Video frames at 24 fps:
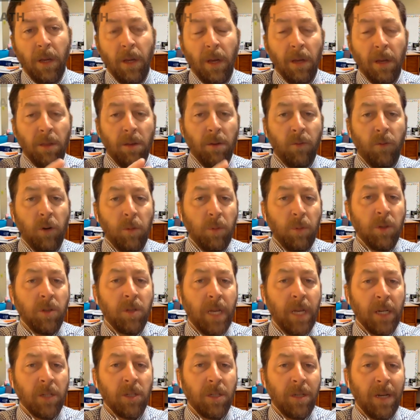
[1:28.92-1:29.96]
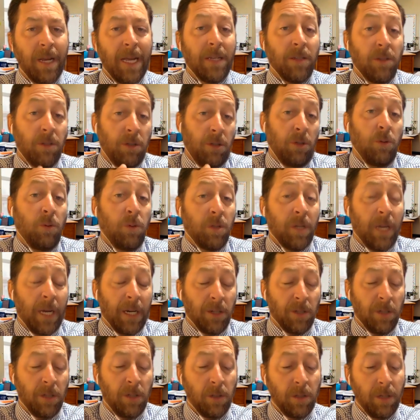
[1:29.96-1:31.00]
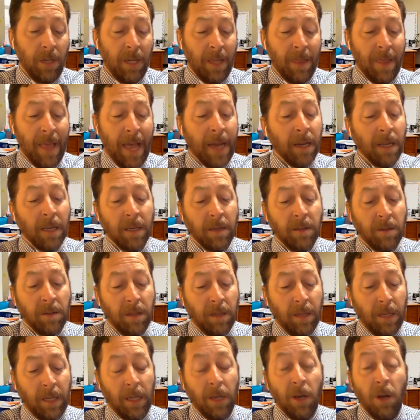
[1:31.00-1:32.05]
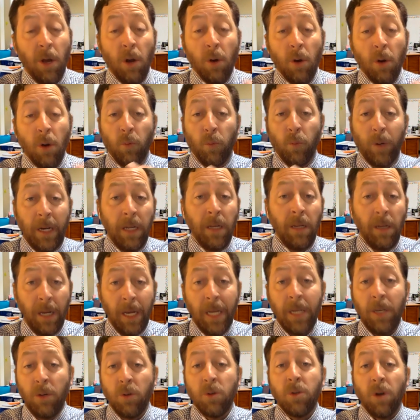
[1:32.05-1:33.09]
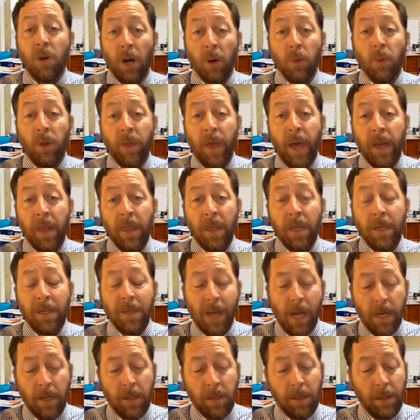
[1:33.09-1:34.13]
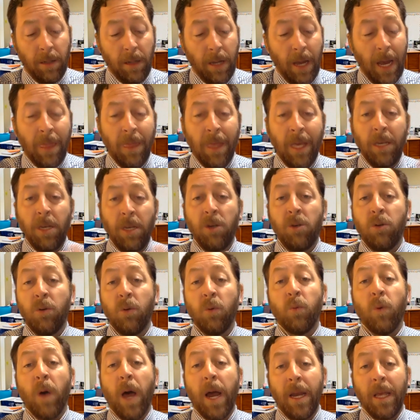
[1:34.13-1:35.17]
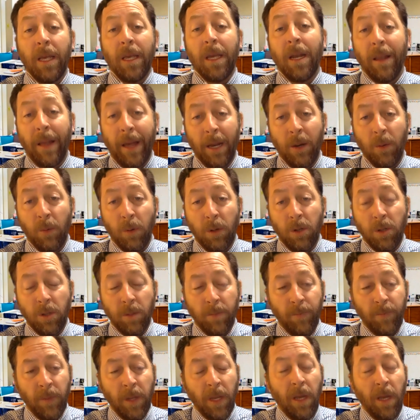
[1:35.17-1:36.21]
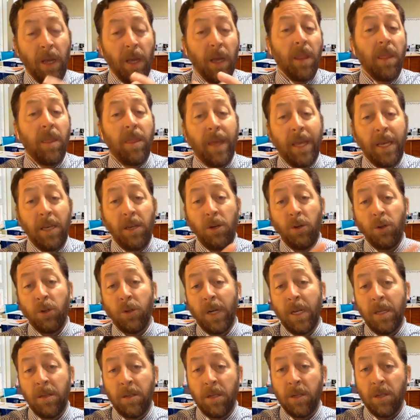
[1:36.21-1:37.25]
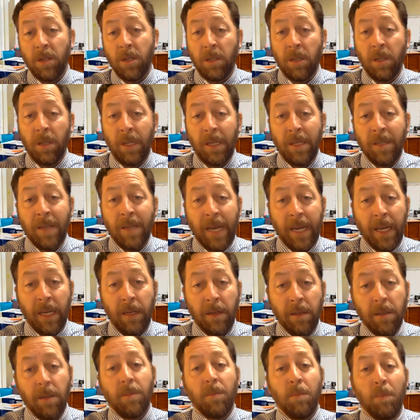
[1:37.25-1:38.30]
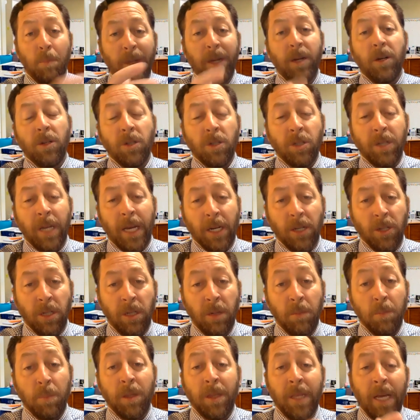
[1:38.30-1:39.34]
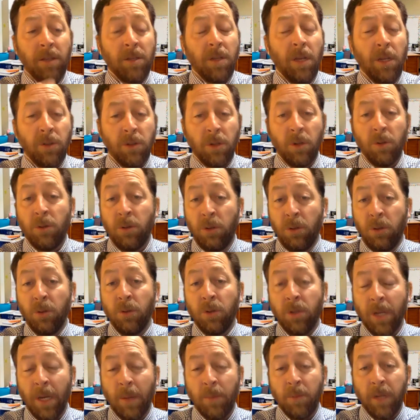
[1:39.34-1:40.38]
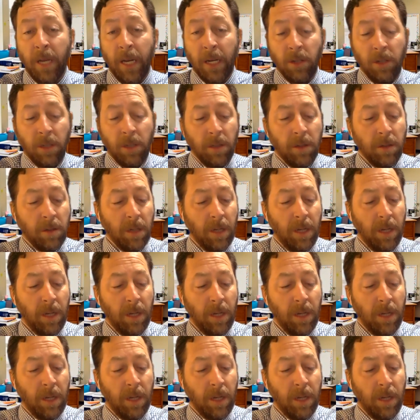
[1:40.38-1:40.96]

The verbal section has two sections, and that is the reading, and you start with that in the test, and then you do writing and language. Then you transition to the second bigger section, but that's also two subsections.